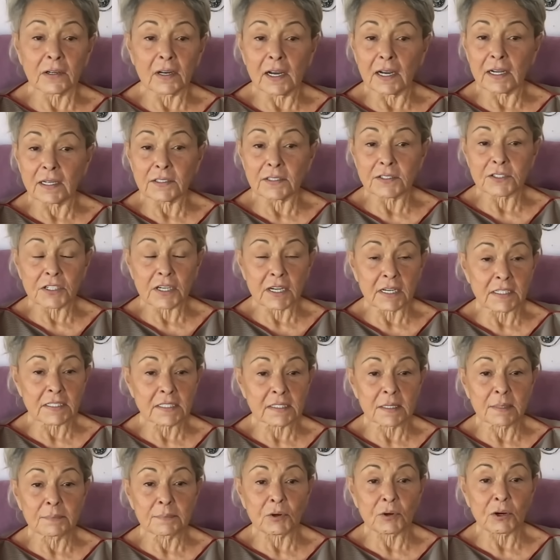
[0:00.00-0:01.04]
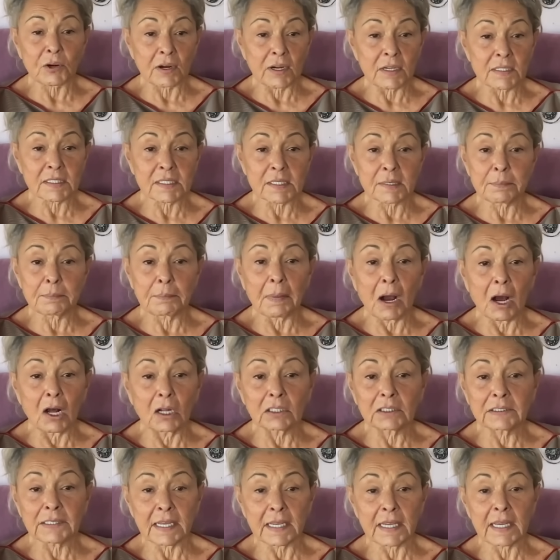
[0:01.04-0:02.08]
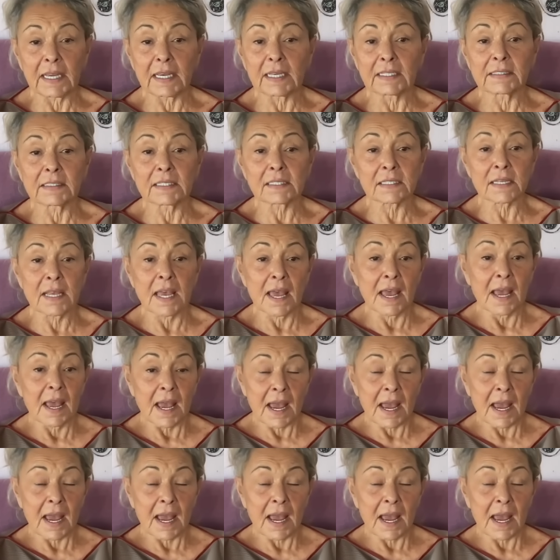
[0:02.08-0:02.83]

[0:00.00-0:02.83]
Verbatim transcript: uh, chase them crazy bald heads.